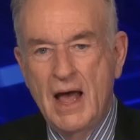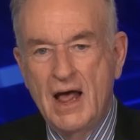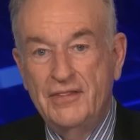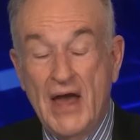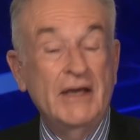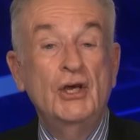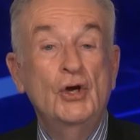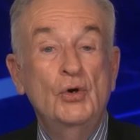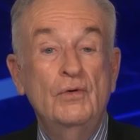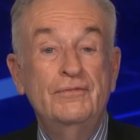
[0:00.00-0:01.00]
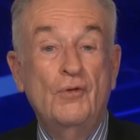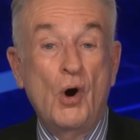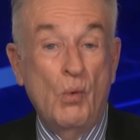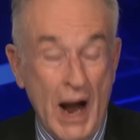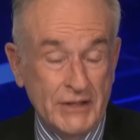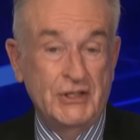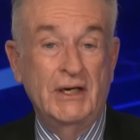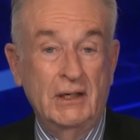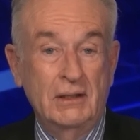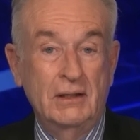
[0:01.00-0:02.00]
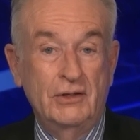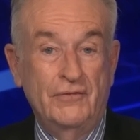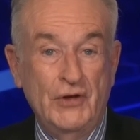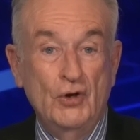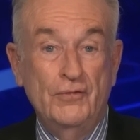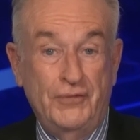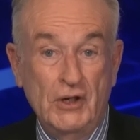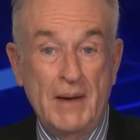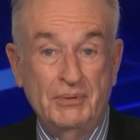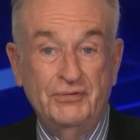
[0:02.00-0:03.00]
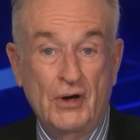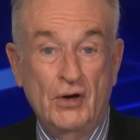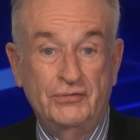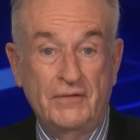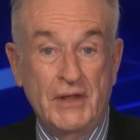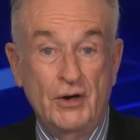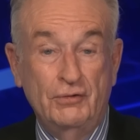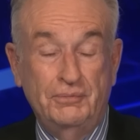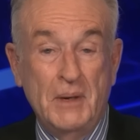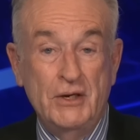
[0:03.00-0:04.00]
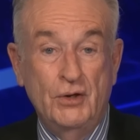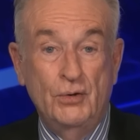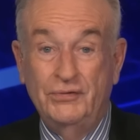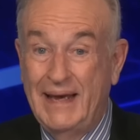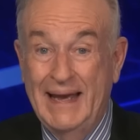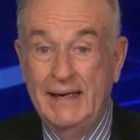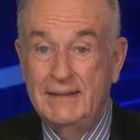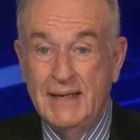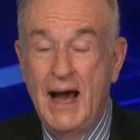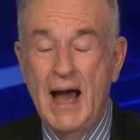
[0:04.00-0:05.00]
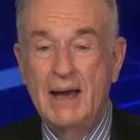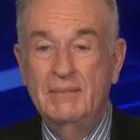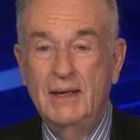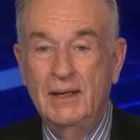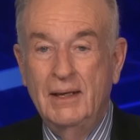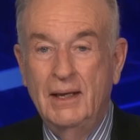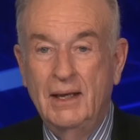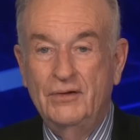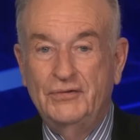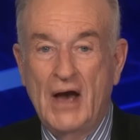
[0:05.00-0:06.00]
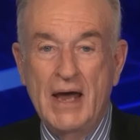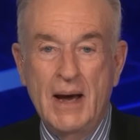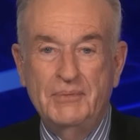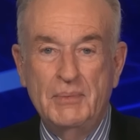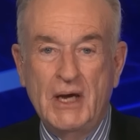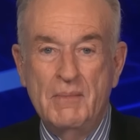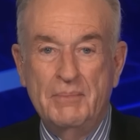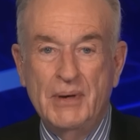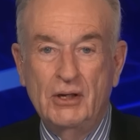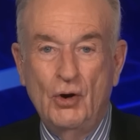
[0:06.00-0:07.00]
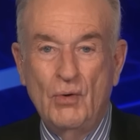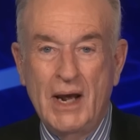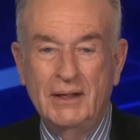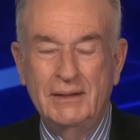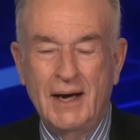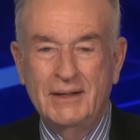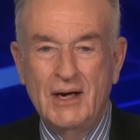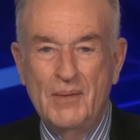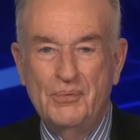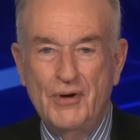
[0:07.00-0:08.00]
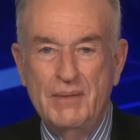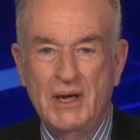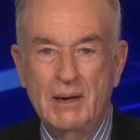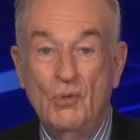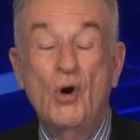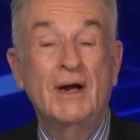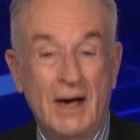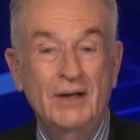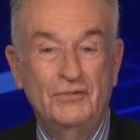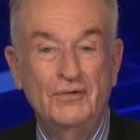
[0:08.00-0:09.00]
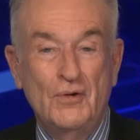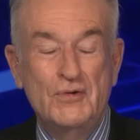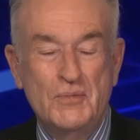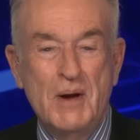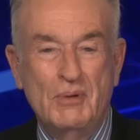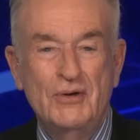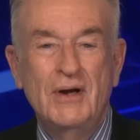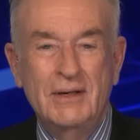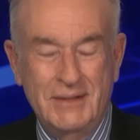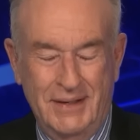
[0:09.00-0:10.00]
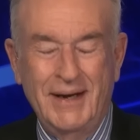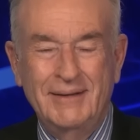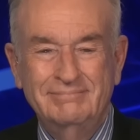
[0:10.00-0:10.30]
Thank you for watching. To view full episodes of the No Spin News anytime, Sign up to become a BillO'Reilly.com premium or concierge member today.